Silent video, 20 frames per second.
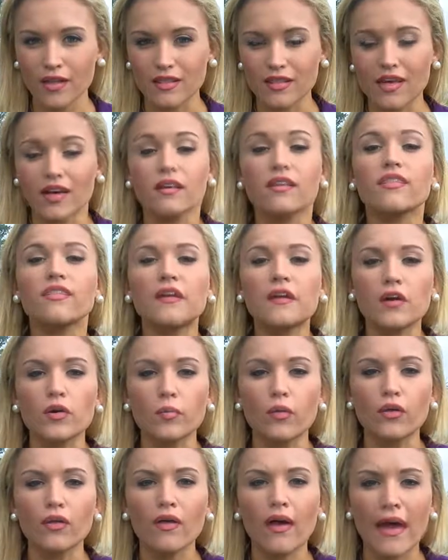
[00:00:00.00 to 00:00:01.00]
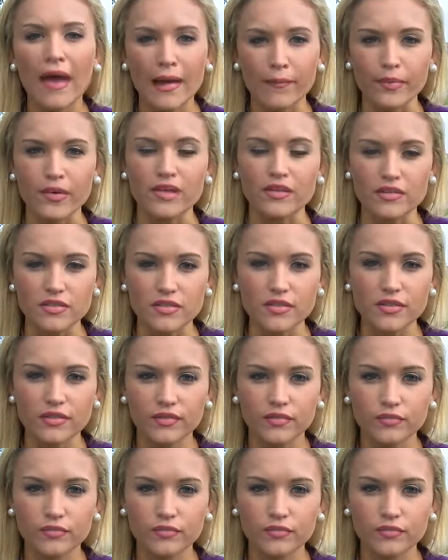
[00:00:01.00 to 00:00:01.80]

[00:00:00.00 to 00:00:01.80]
the unthinkable happened.